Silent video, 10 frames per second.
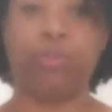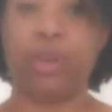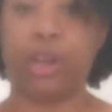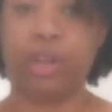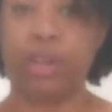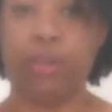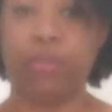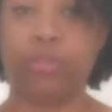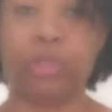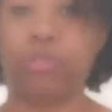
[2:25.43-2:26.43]
We're not going to
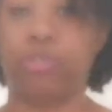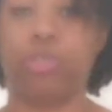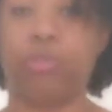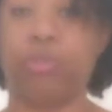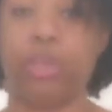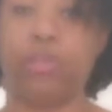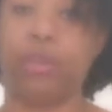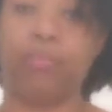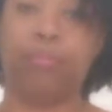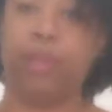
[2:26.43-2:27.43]
use those, you don't need
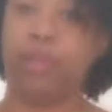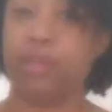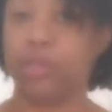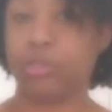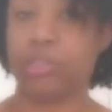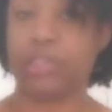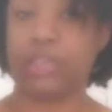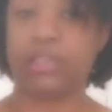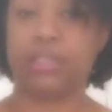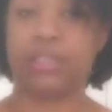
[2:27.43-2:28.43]
them, so just set
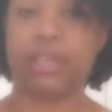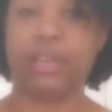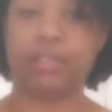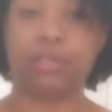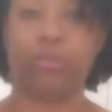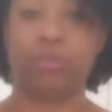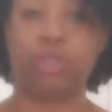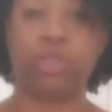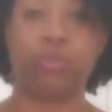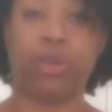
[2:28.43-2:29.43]
it to the side. So
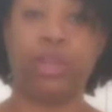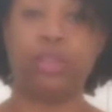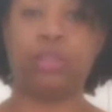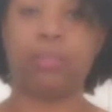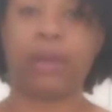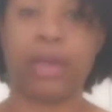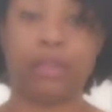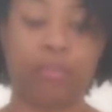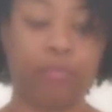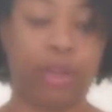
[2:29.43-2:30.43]
what you want is the back of
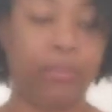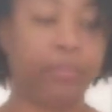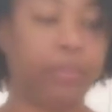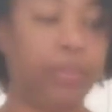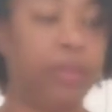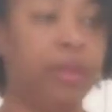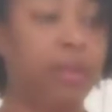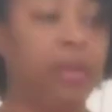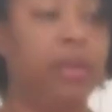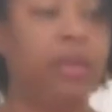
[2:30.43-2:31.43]
the frame.
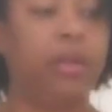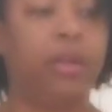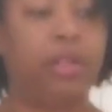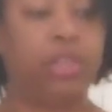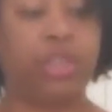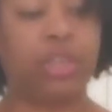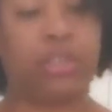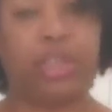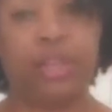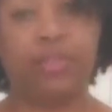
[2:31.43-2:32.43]
So you're going
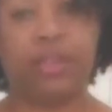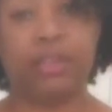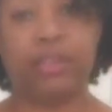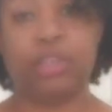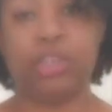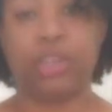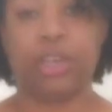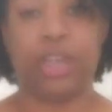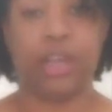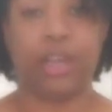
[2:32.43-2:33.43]
to take this, you're going
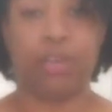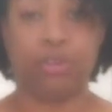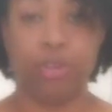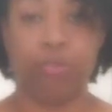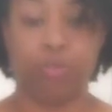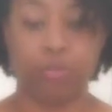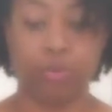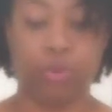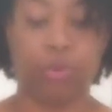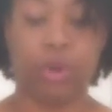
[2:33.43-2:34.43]
to lay it down on your
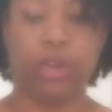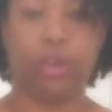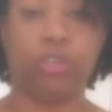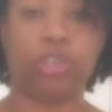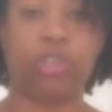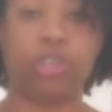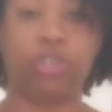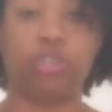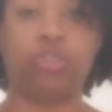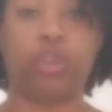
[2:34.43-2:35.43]
foam core, and you're just going
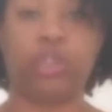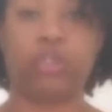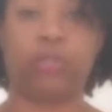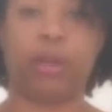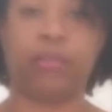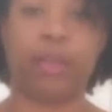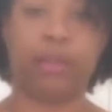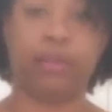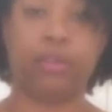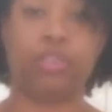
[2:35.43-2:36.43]
to trace around that
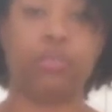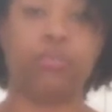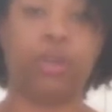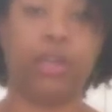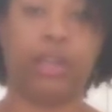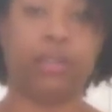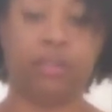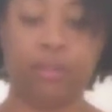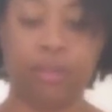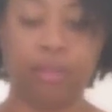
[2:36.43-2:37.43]
because you want to get
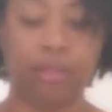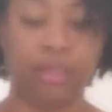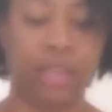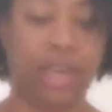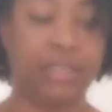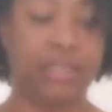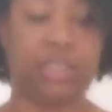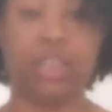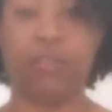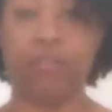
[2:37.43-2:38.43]
the size
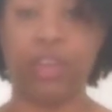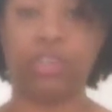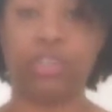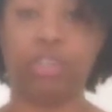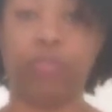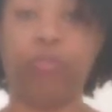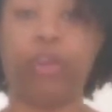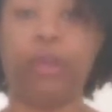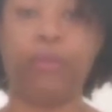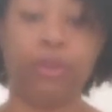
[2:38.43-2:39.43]
that's going to fit into your
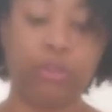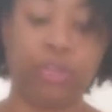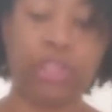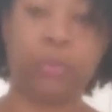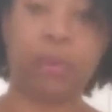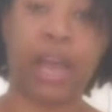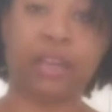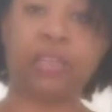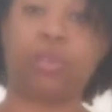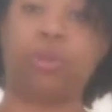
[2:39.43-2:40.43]
frame, and usually these
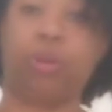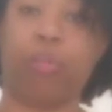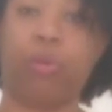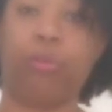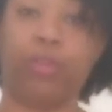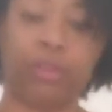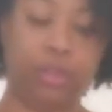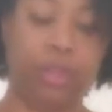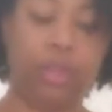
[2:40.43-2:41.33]
backs are perfect.